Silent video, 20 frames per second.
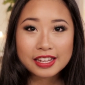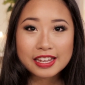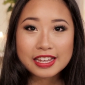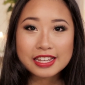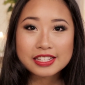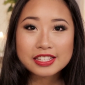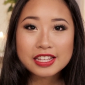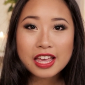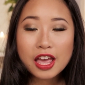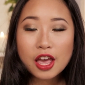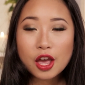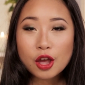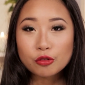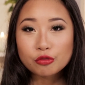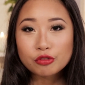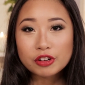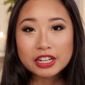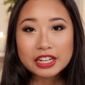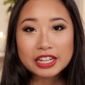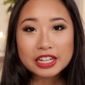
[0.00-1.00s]
It's a
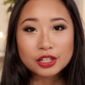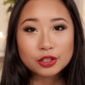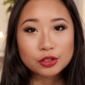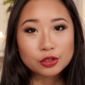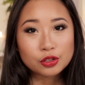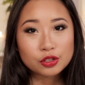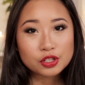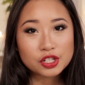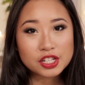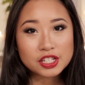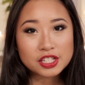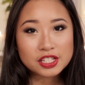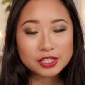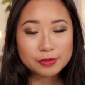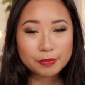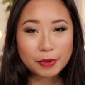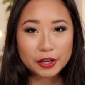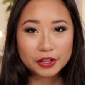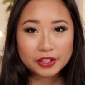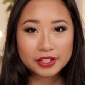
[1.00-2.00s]
really gorgeous
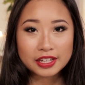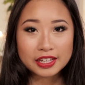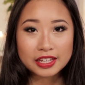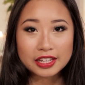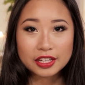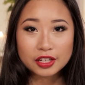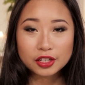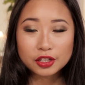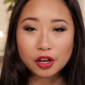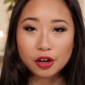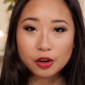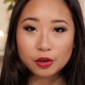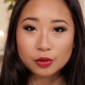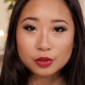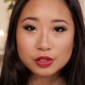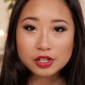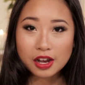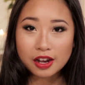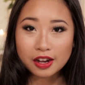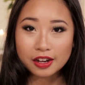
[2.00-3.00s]
smoky
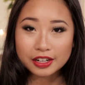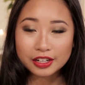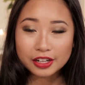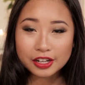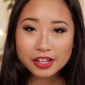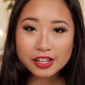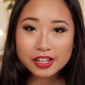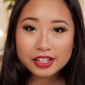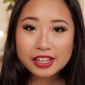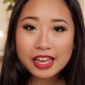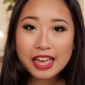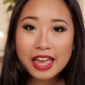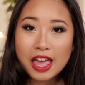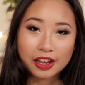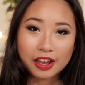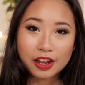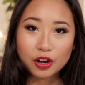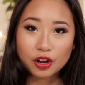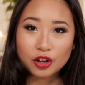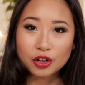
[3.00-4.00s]
gold eye look
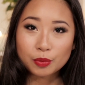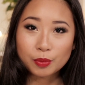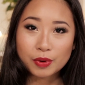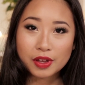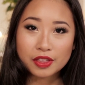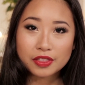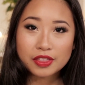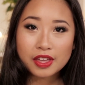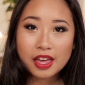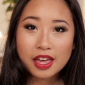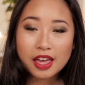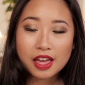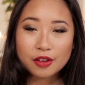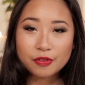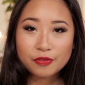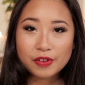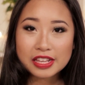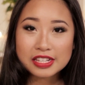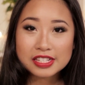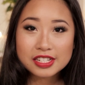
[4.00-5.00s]
along with a
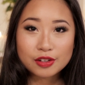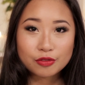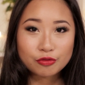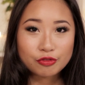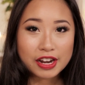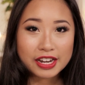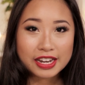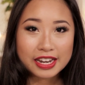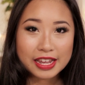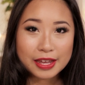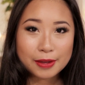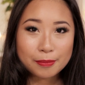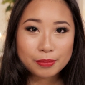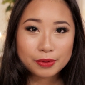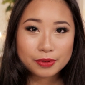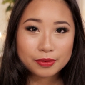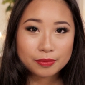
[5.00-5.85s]
festive red lip.